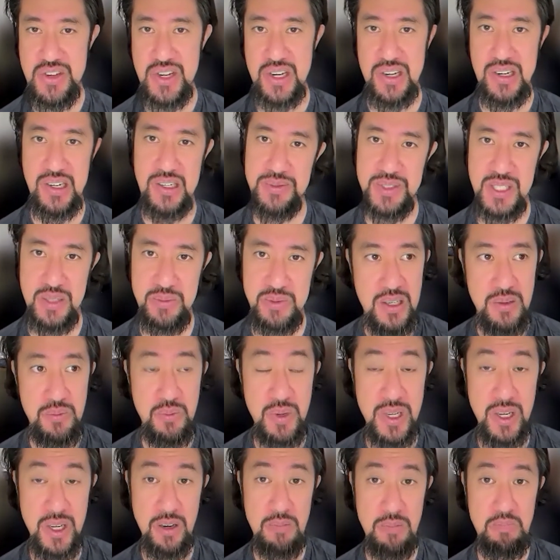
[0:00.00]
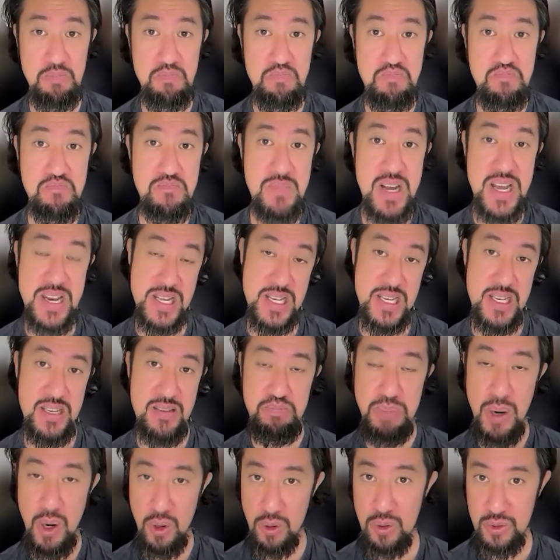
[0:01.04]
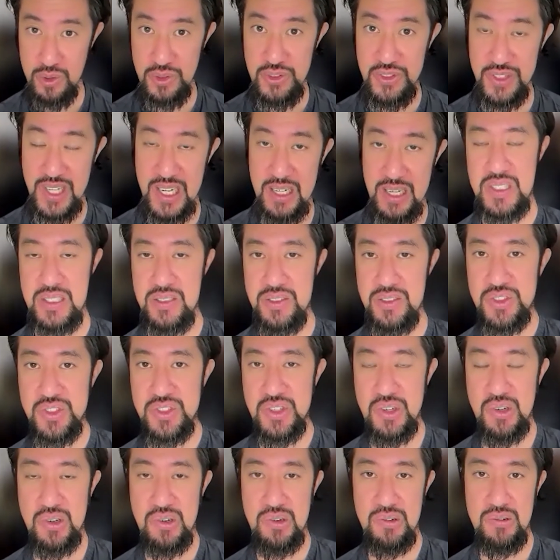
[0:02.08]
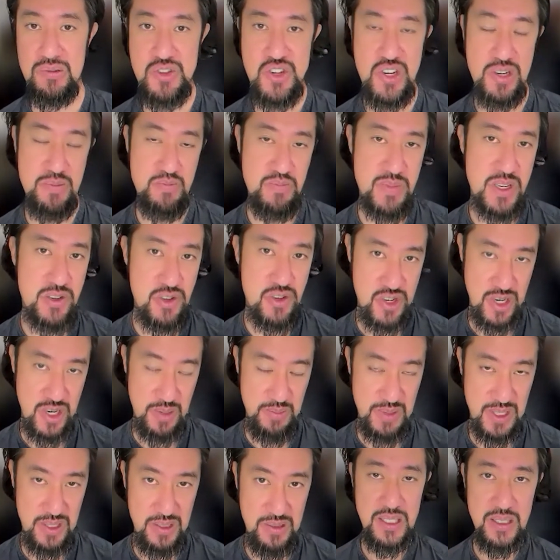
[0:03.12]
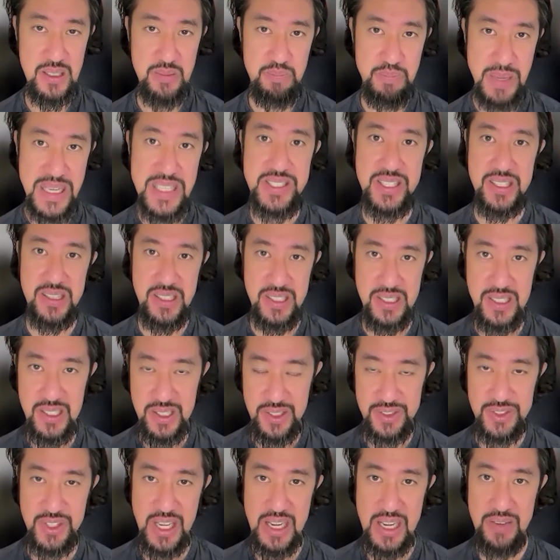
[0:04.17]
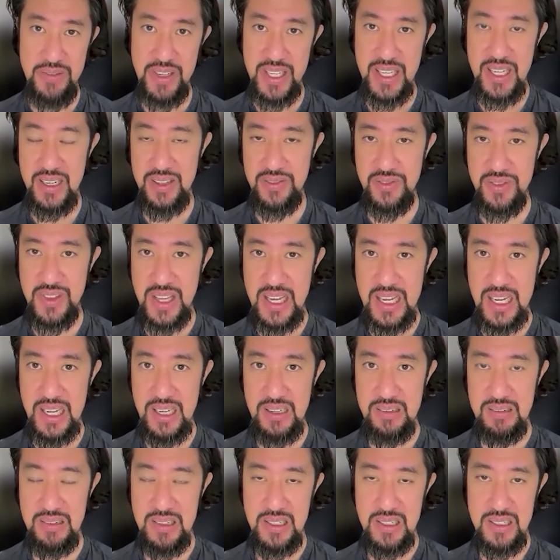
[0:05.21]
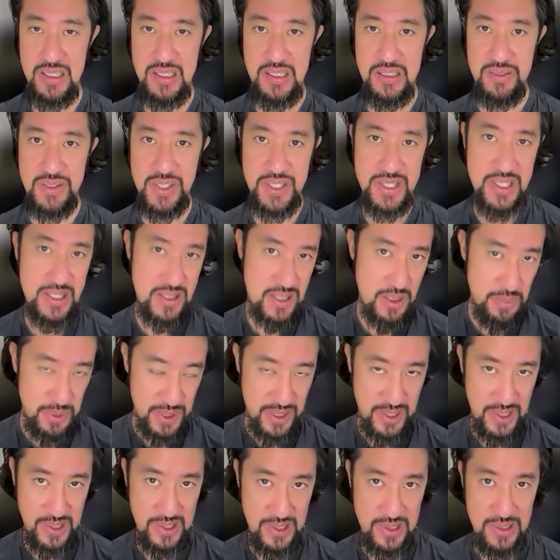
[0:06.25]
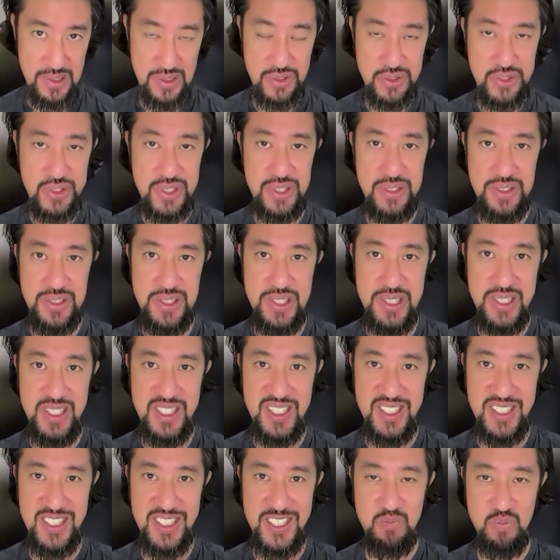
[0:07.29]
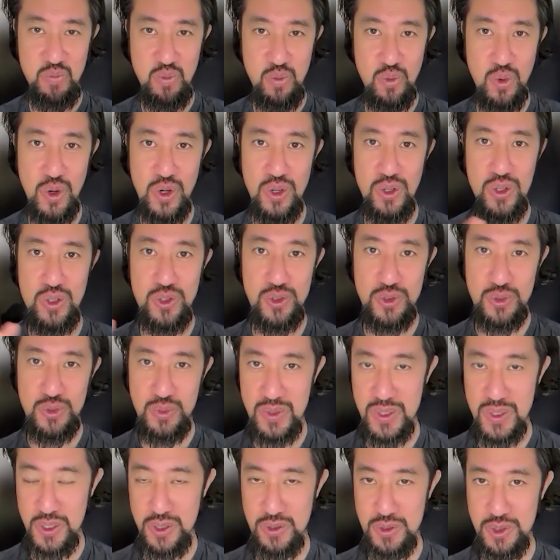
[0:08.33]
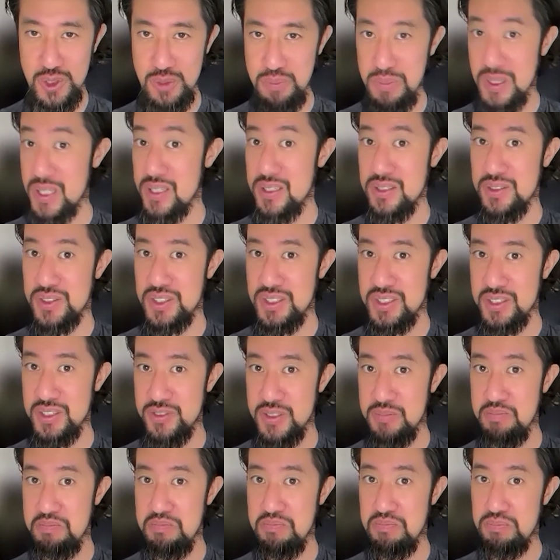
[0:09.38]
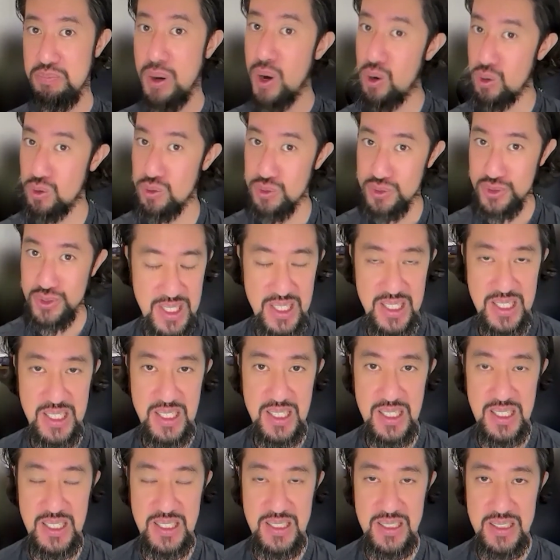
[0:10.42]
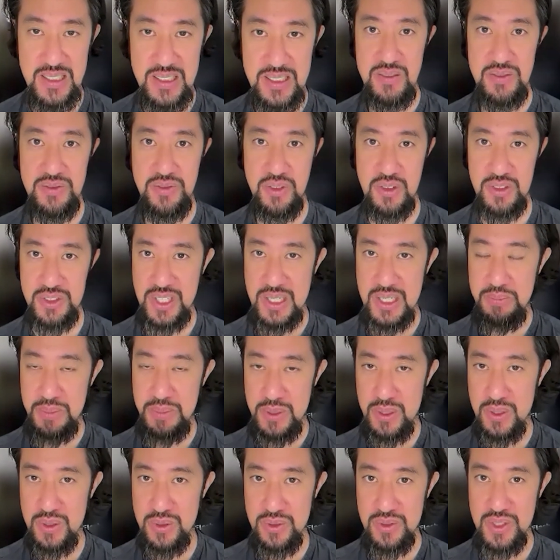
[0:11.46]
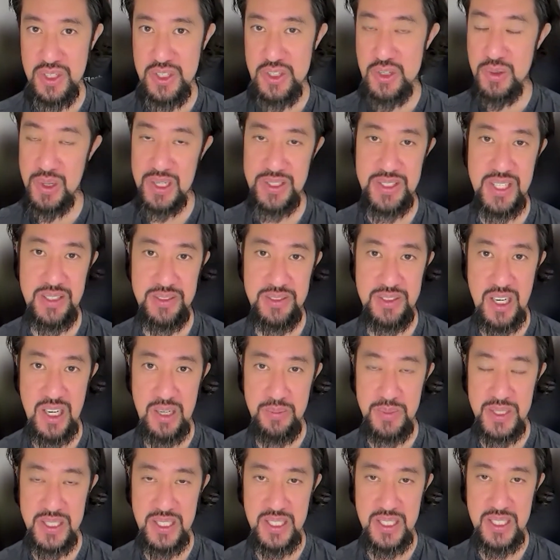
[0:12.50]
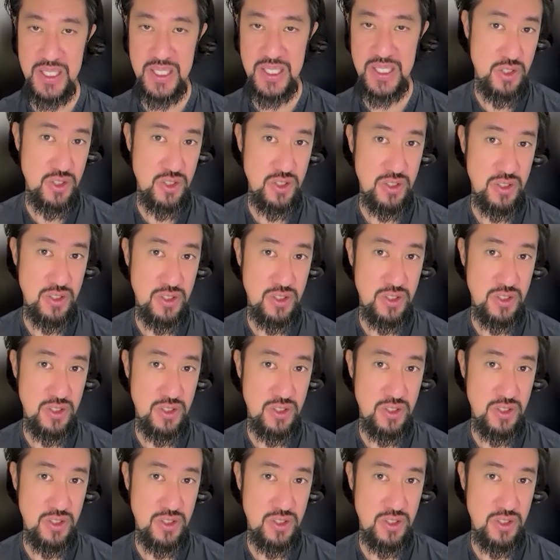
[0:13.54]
a concept. We are many poles now. So John Mearsheimer basically is advocating that in the next couple of years, the world will split into different poles. And for example, the US had dominated pretty